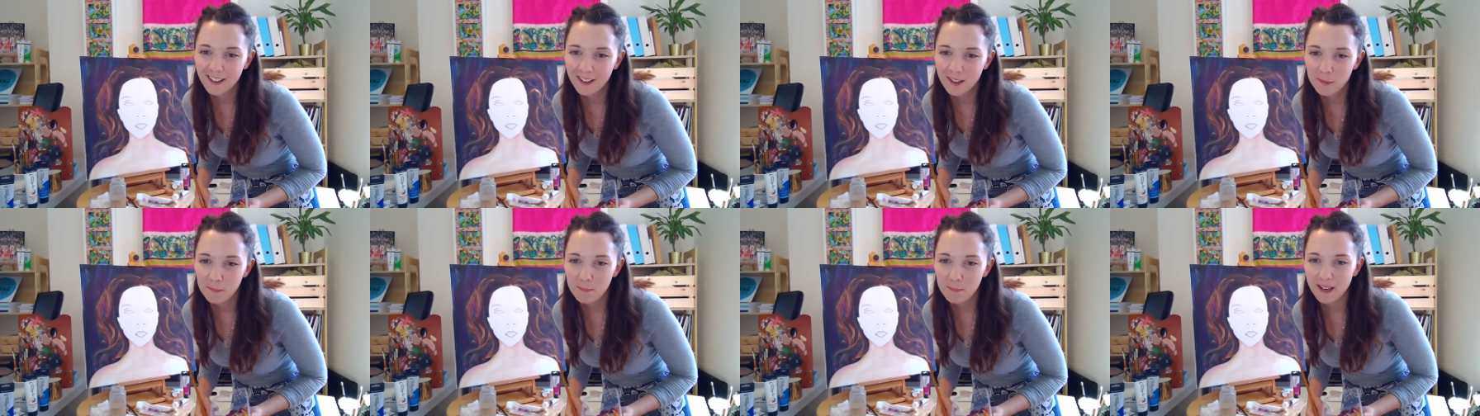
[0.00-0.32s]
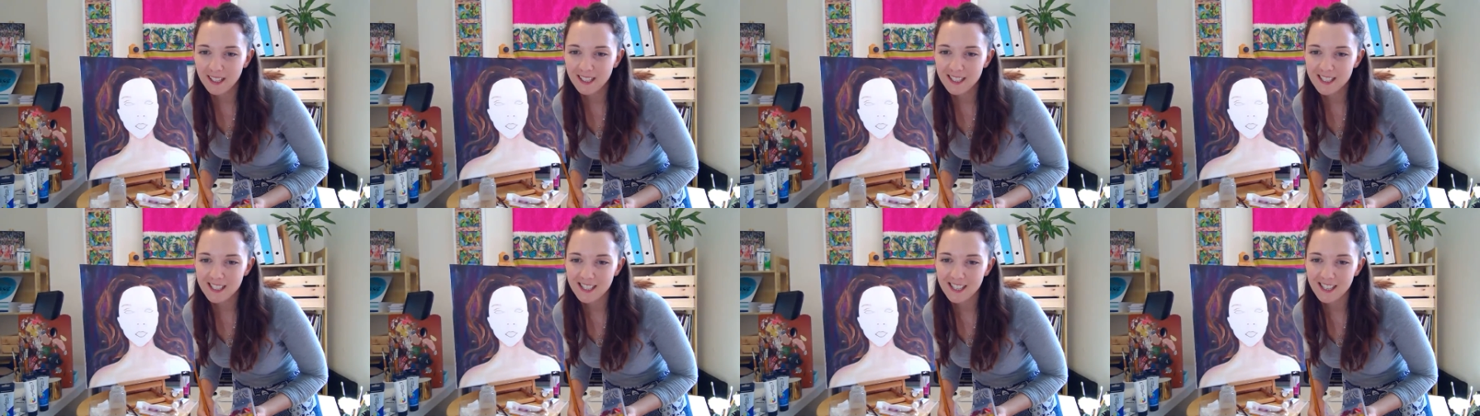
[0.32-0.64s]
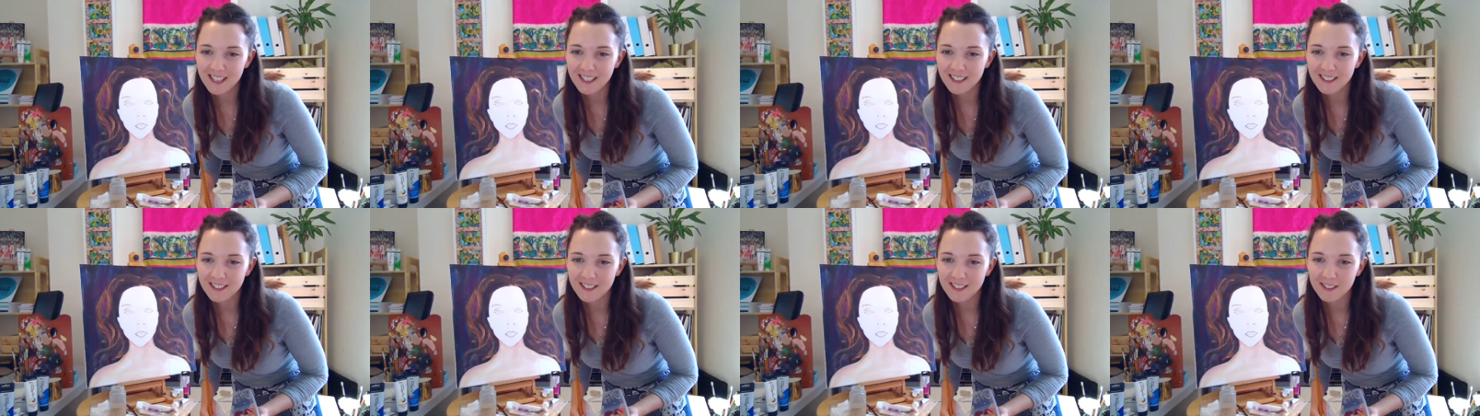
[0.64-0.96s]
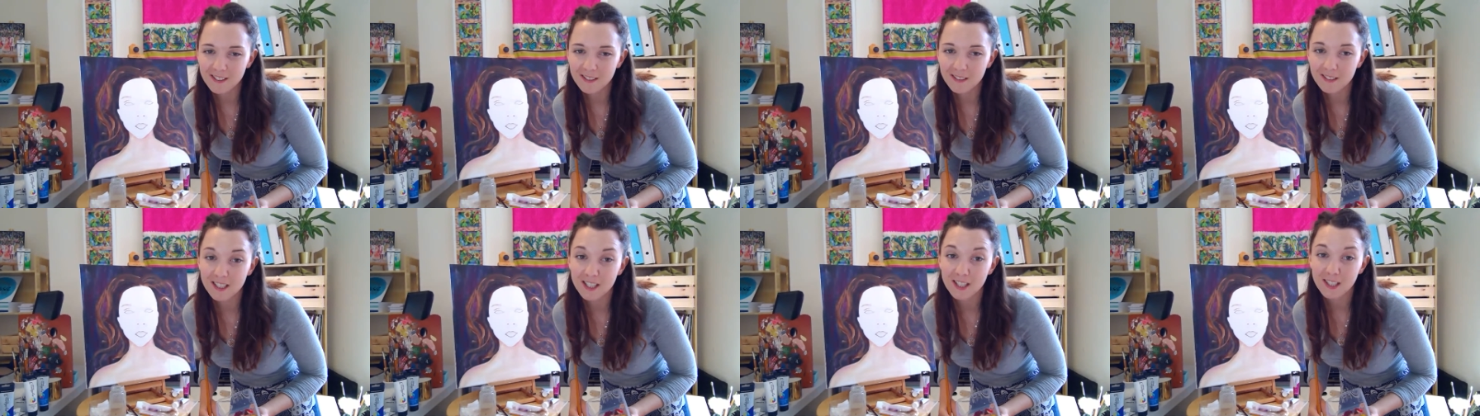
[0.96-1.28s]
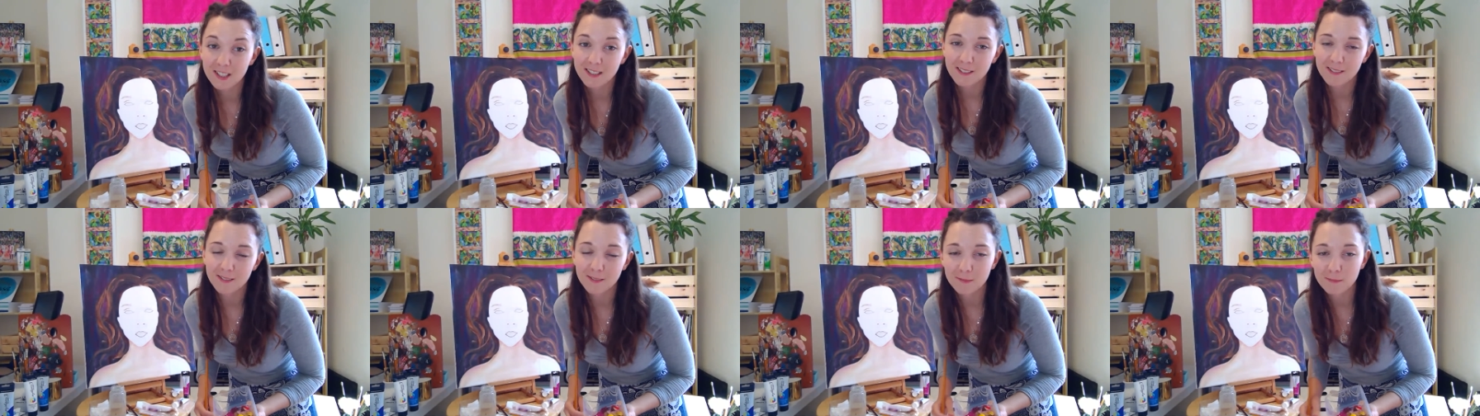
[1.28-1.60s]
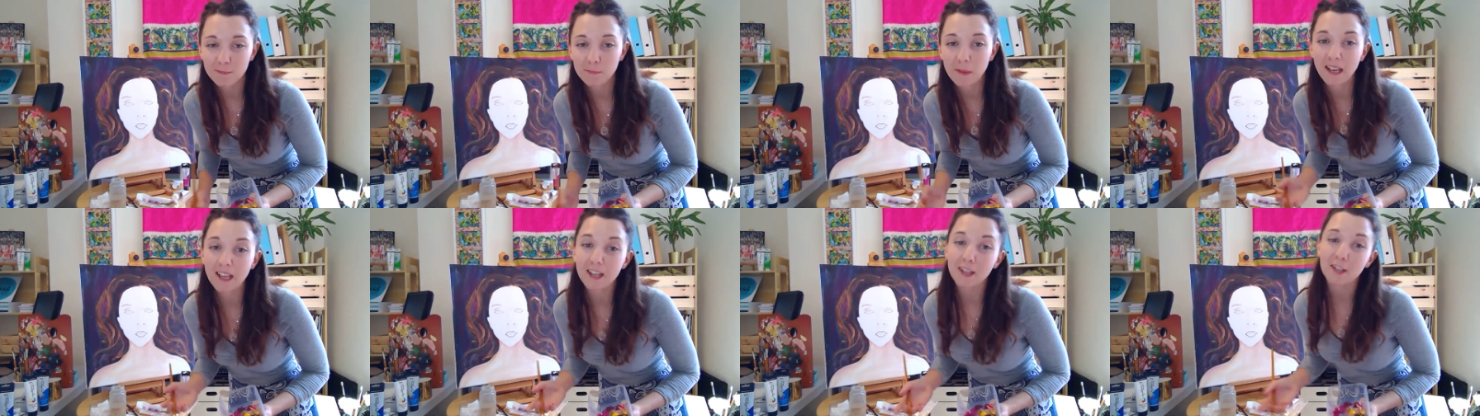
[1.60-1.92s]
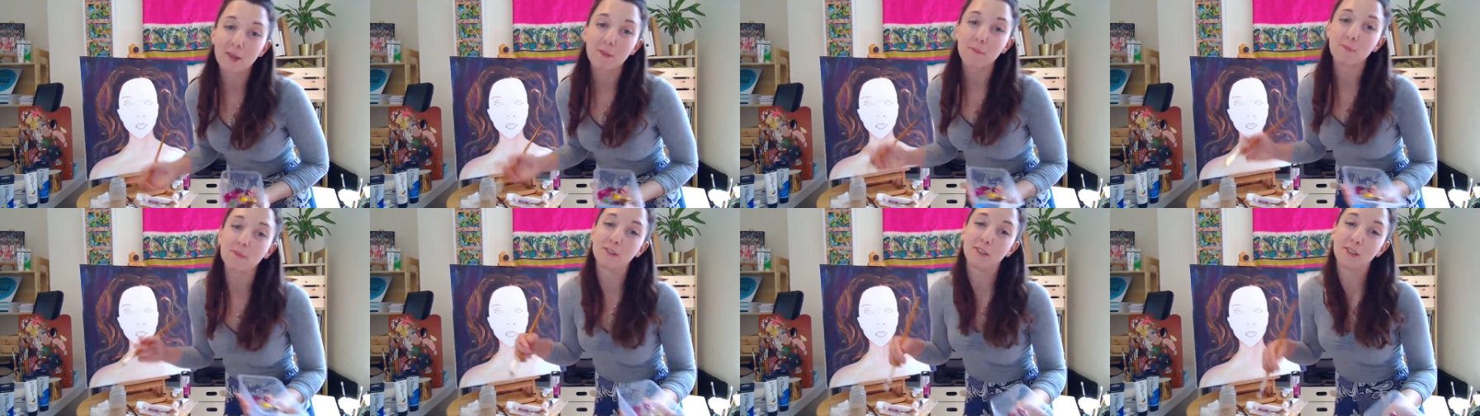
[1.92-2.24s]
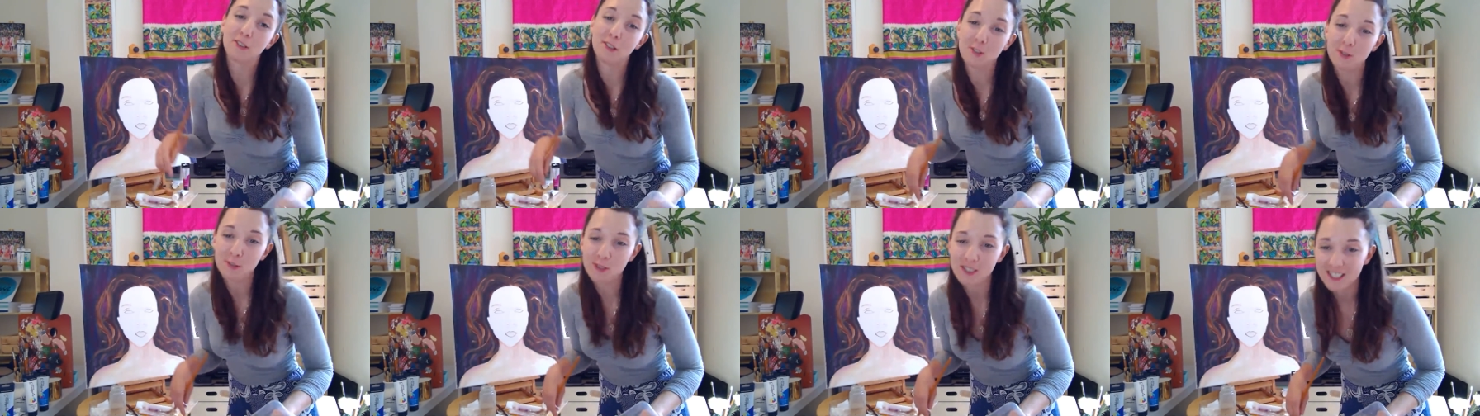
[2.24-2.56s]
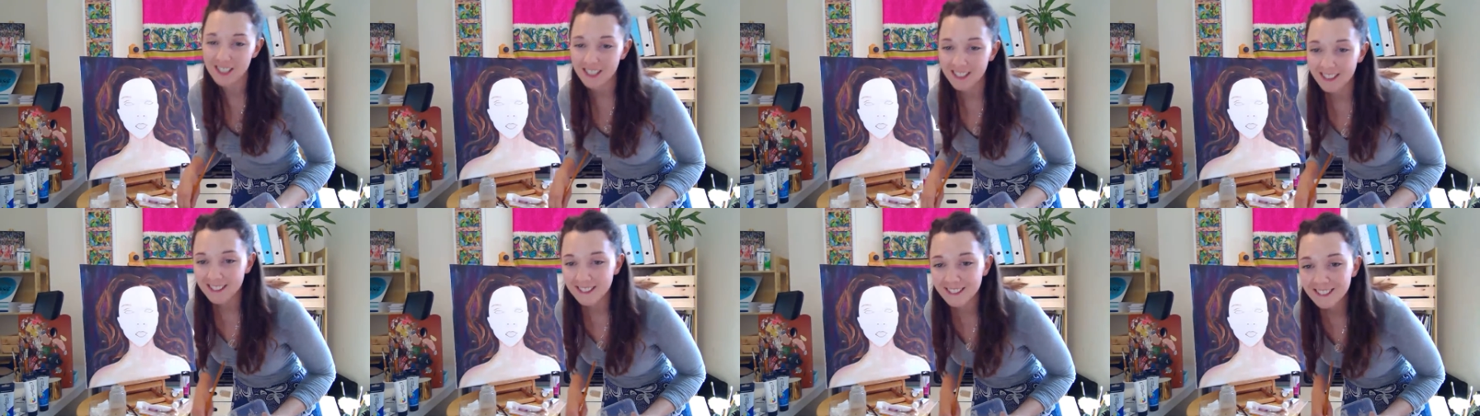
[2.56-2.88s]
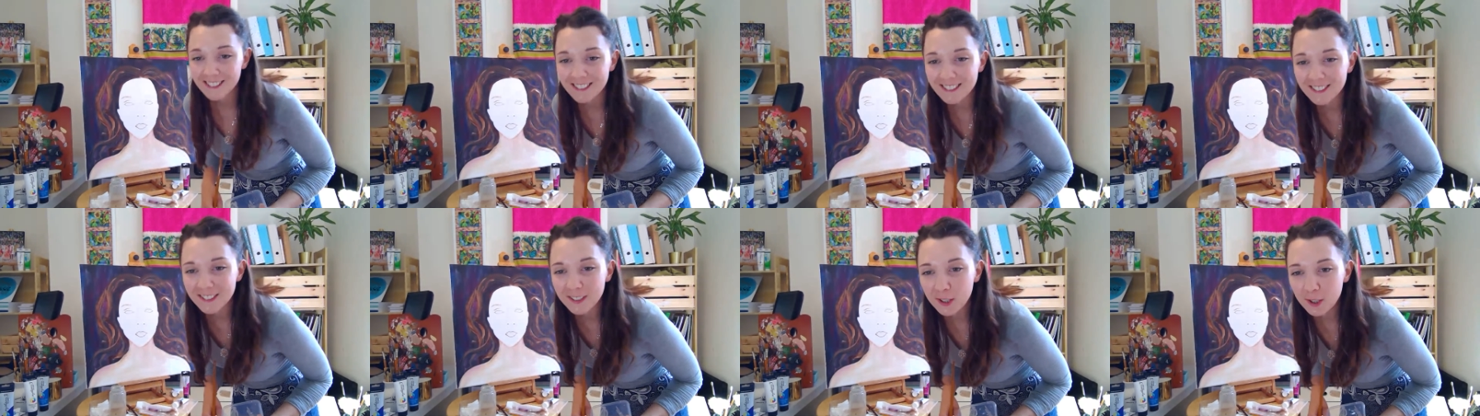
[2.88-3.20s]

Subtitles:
Megan says, as in Megan number 2 says,